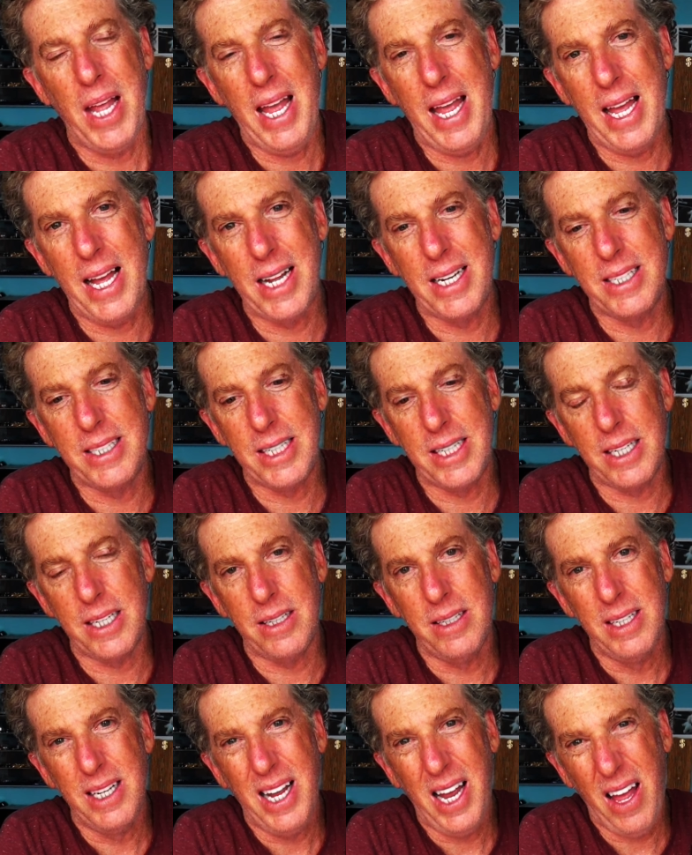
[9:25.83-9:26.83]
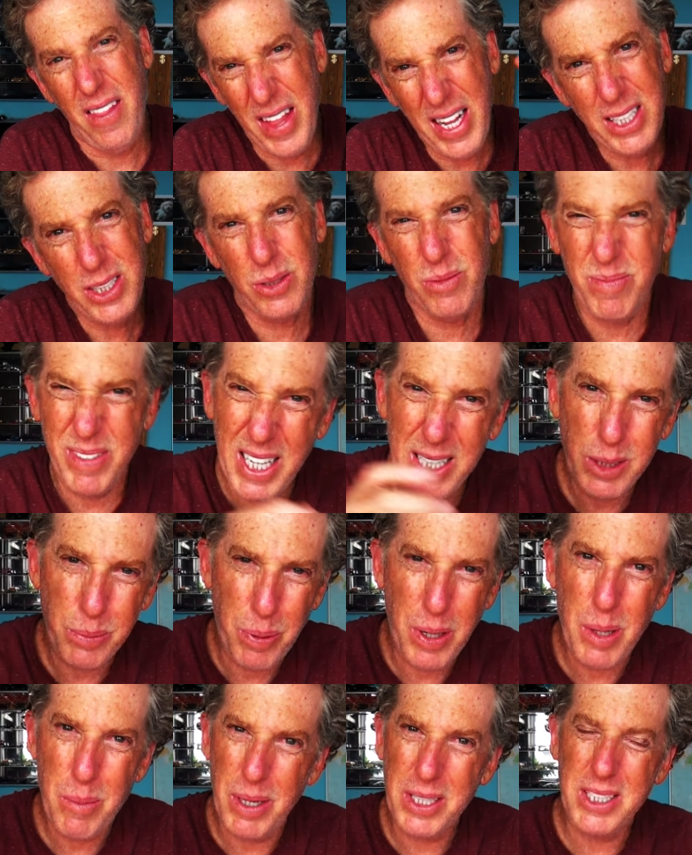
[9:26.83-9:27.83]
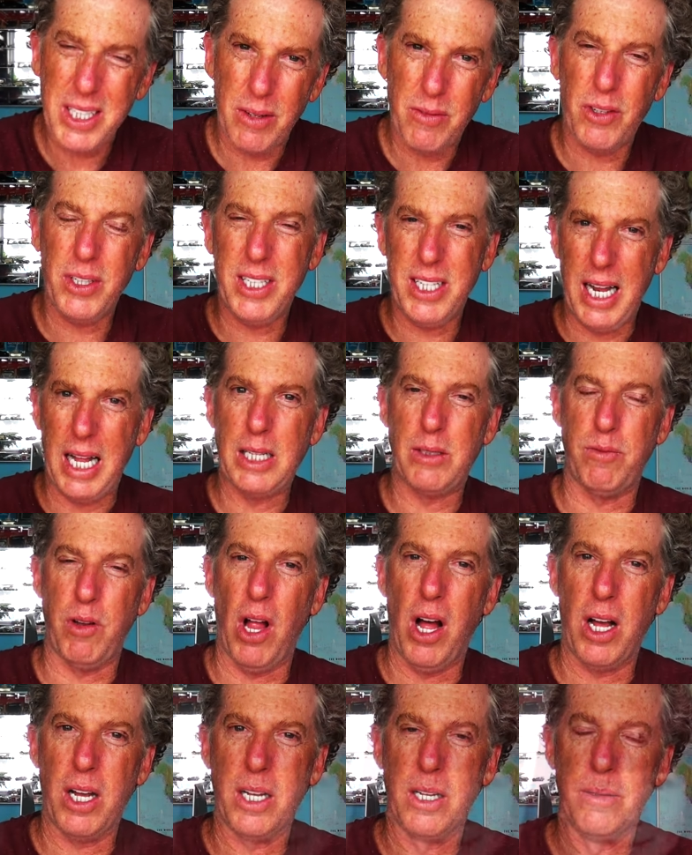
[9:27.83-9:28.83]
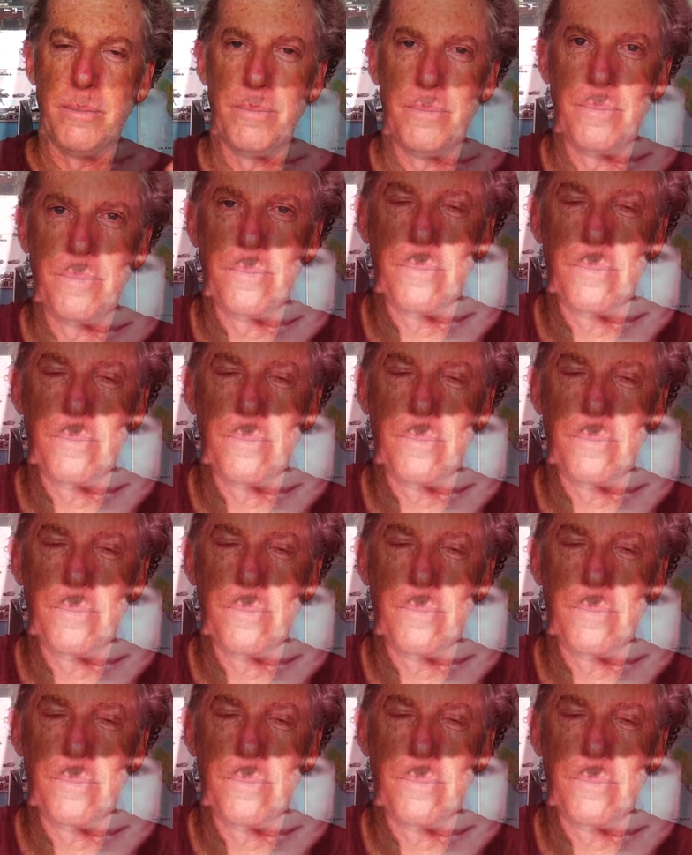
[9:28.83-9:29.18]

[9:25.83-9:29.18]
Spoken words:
And that's pretty much it for today's vlog.